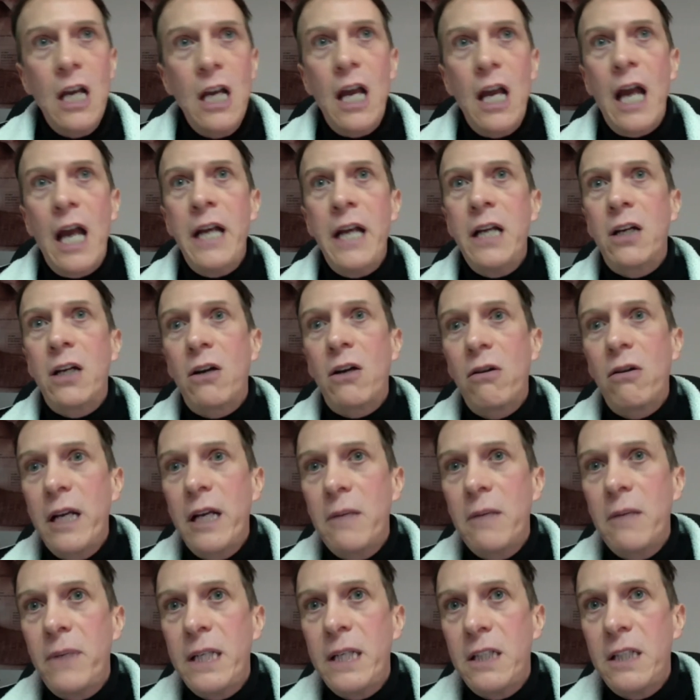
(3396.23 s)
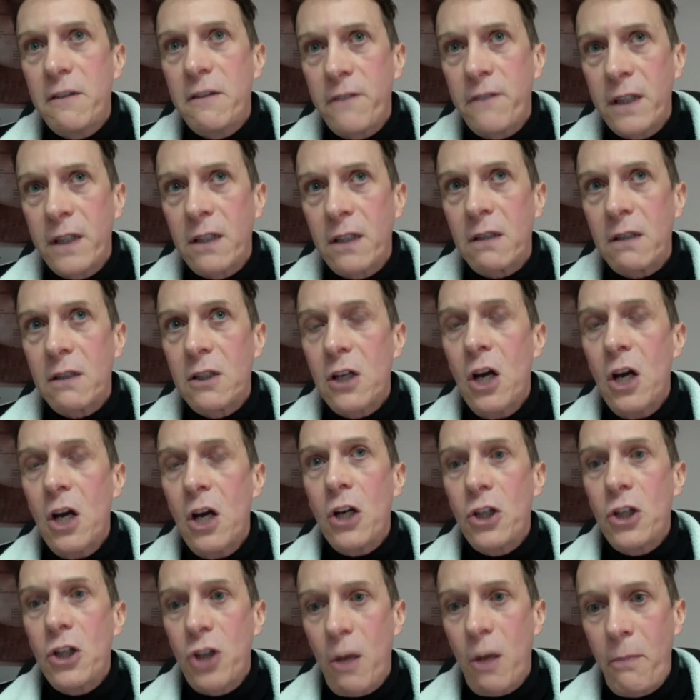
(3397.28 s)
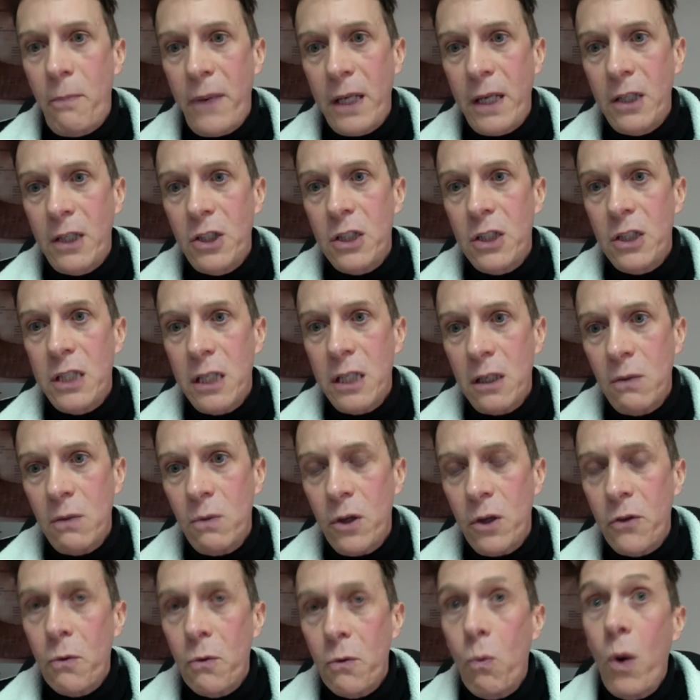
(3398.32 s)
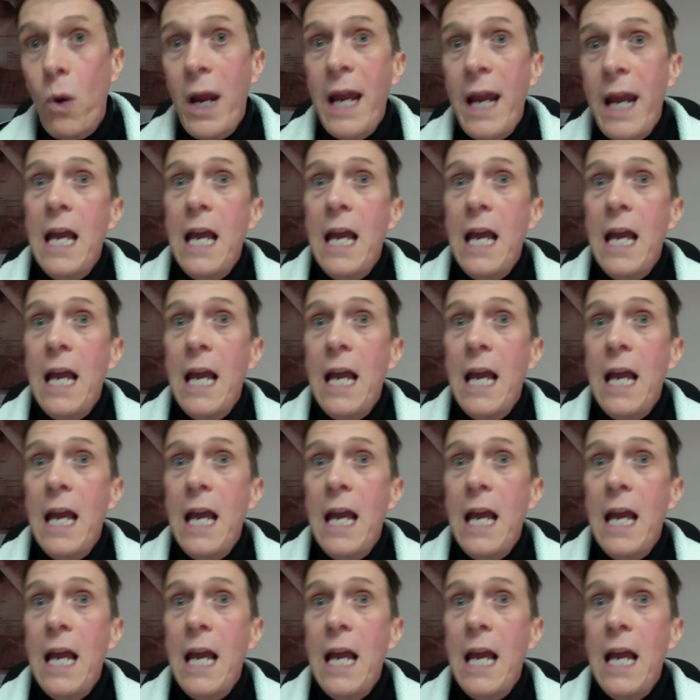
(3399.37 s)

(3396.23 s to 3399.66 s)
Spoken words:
an incredibly difficult topic to deal with, where